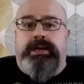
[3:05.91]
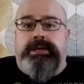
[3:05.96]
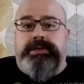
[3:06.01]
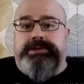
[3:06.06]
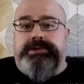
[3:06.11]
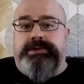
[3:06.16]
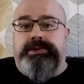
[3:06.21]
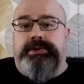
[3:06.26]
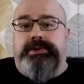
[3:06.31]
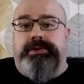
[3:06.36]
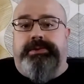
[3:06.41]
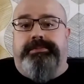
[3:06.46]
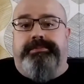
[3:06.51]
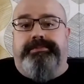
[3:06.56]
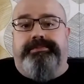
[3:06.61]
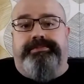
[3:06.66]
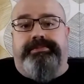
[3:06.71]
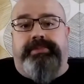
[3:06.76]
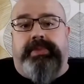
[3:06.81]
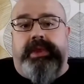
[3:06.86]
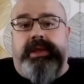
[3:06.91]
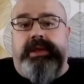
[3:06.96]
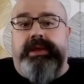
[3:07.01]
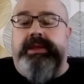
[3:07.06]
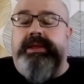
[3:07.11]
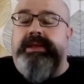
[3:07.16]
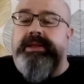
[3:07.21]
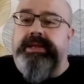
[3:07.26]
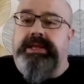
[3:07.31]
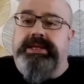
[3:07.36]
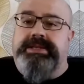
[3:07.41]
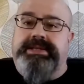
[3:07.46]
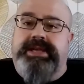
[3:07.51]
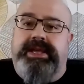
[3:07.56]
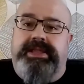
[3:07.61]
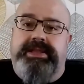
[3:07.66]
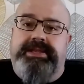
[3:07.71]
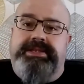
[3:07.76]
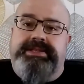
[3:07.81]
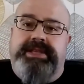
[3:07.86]
So let's
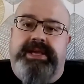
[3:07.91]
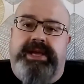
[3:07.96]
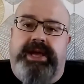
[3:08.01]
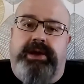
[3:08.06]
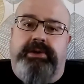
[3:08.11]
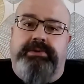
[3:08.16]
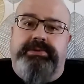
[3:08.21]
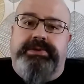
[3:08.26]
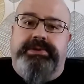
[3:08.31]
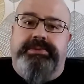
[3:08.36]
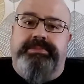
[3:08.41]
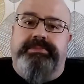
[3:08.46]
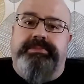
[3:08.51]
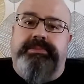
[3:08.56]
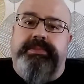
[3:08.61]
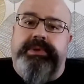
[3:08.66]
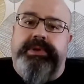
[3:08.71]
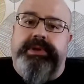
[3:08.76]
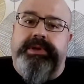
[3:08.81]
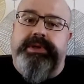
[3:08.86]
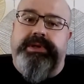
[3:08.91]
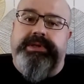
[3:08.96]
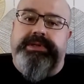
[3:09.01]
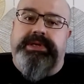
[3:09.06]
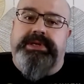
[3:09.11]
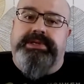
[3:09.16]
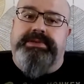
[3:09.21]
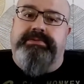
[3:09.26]
get this thing out and take